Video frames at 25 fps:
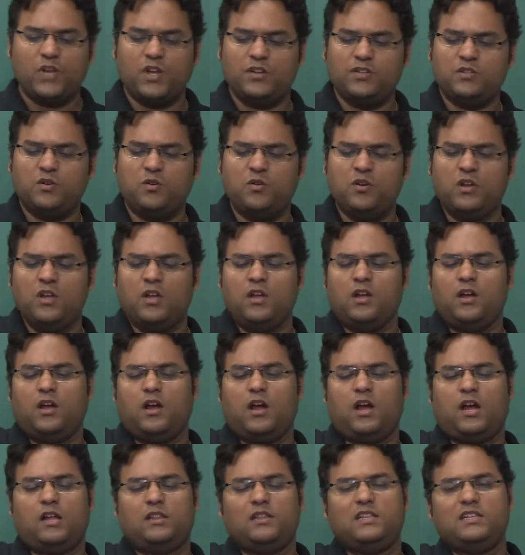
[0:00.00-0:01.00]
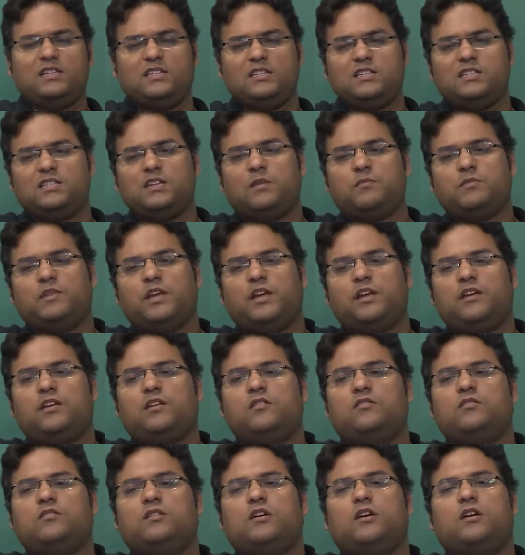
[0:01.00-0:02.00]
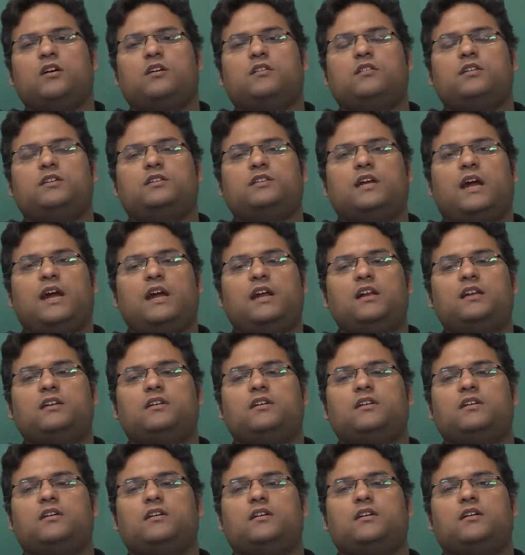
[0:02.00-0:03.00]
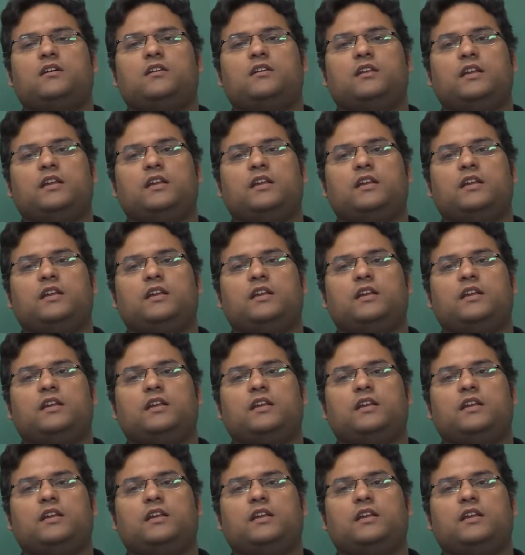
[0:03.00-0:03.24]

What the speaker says: So this is something the child